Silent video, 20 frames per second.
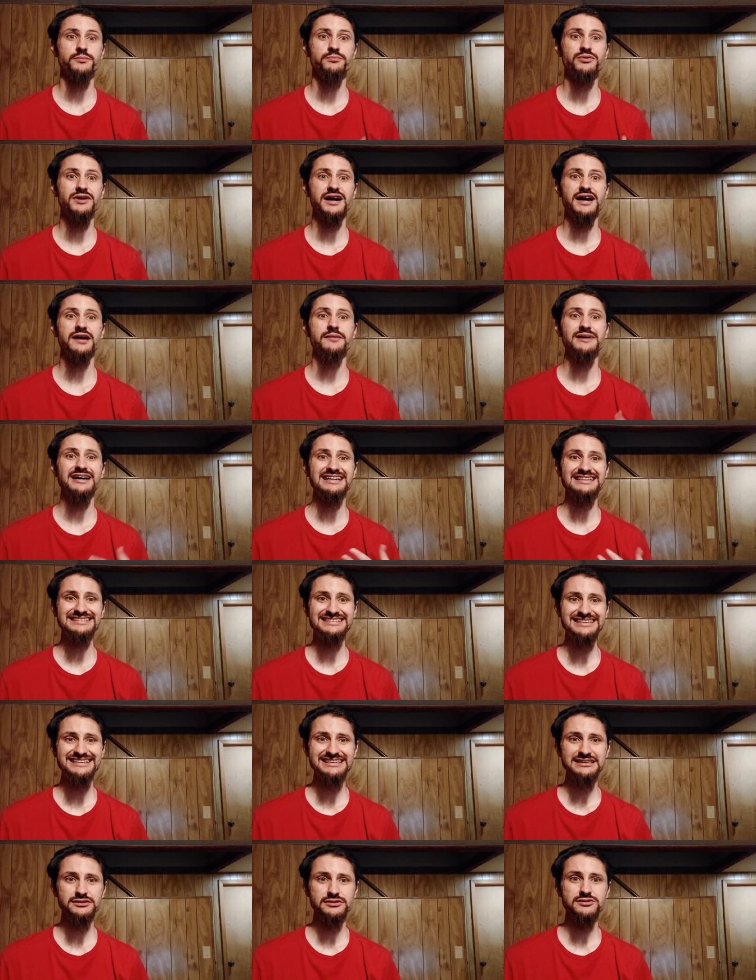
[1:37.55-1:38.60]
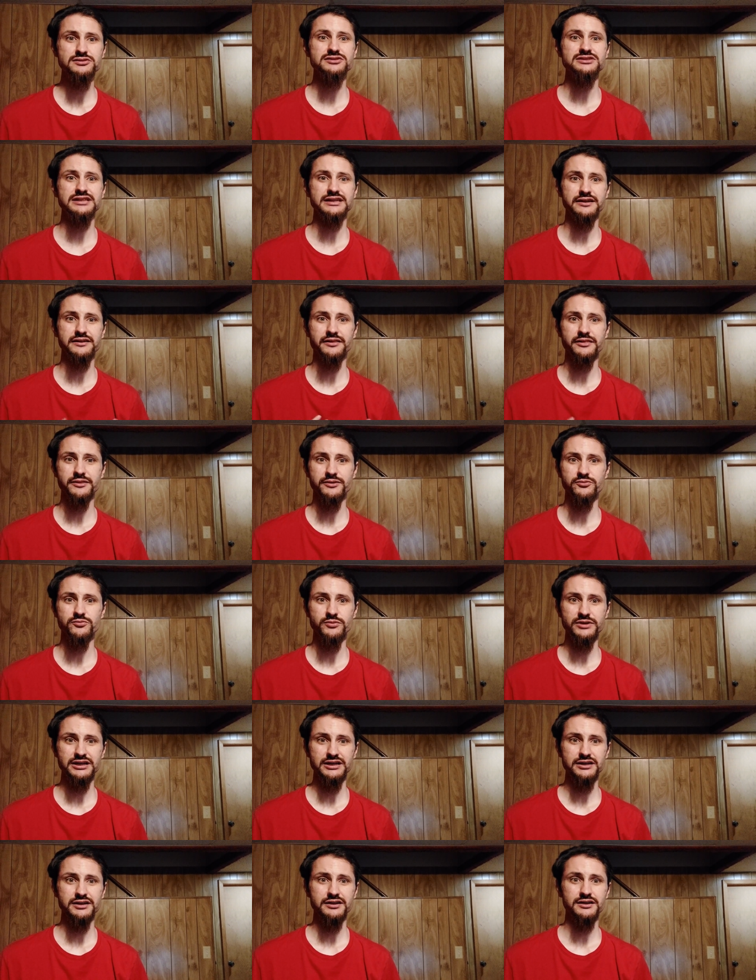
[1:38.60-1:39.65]
prime ideals in the
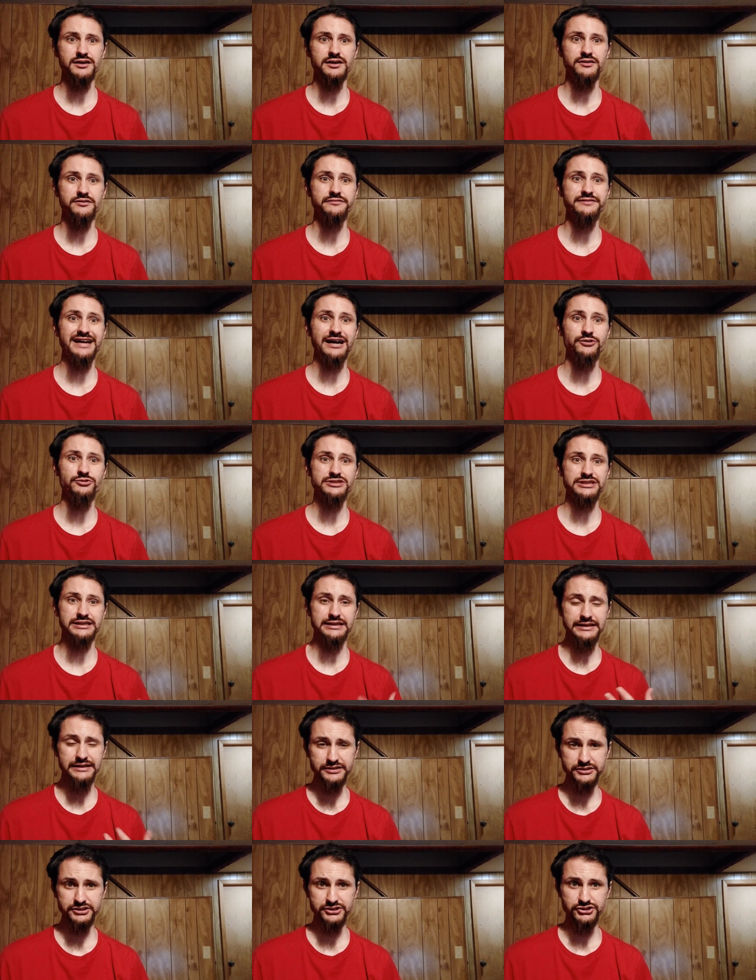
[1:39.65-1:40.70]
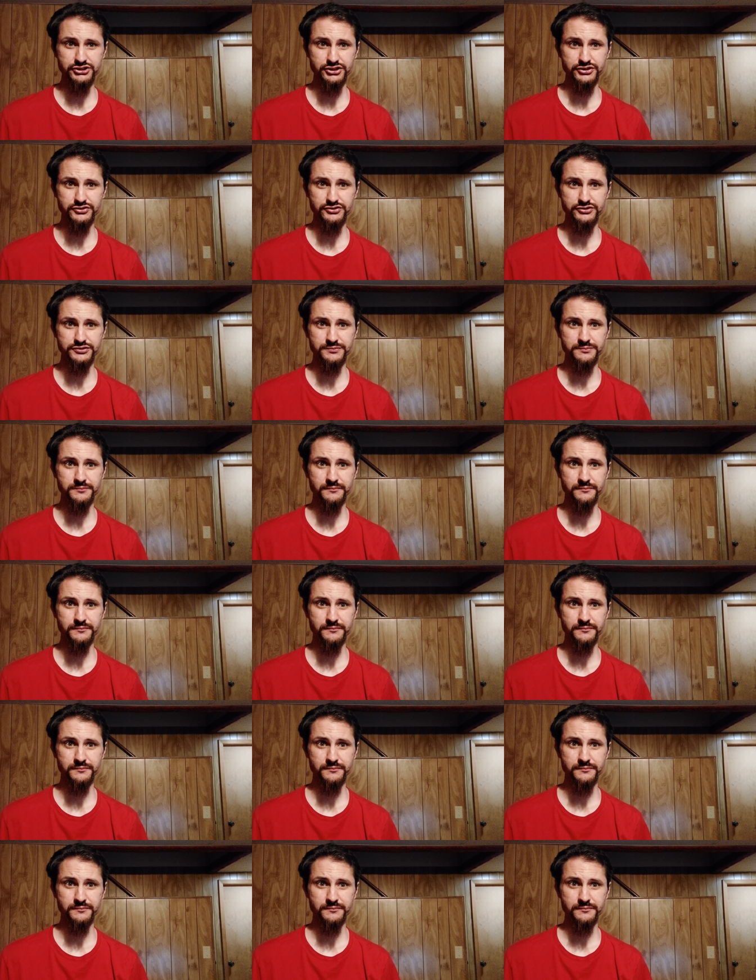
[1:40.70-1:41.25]
ring of Gaussian integers.